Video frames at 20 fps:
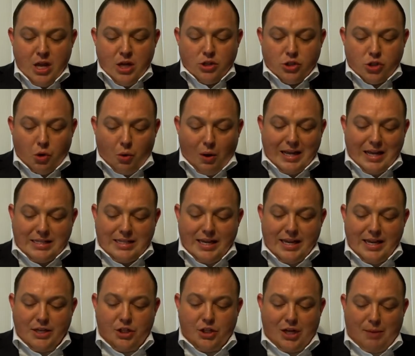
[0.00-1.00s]
So,
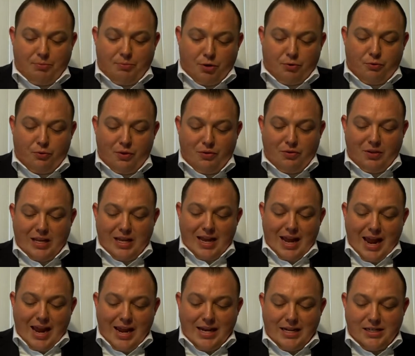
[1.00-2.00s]
Isaiah chapter
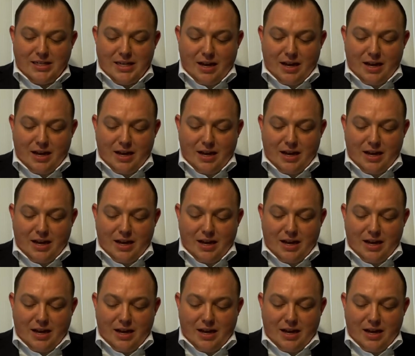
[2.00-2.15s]
58